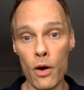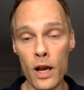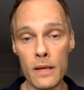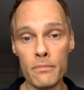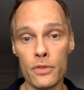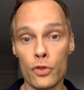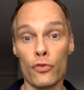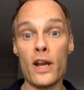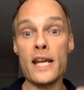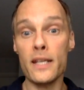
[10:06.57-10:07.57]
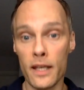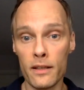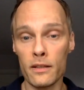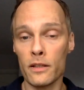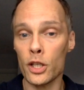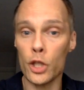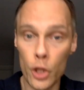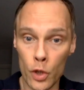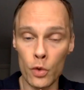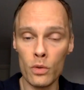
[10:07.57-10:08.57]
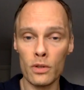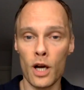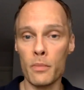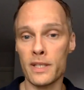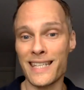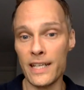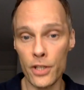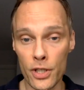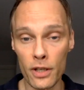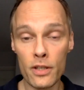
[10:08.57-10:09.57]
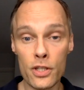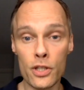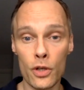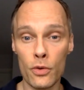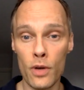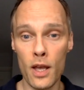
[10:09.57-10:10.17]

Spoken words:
I'm training you. I'm a teacher, so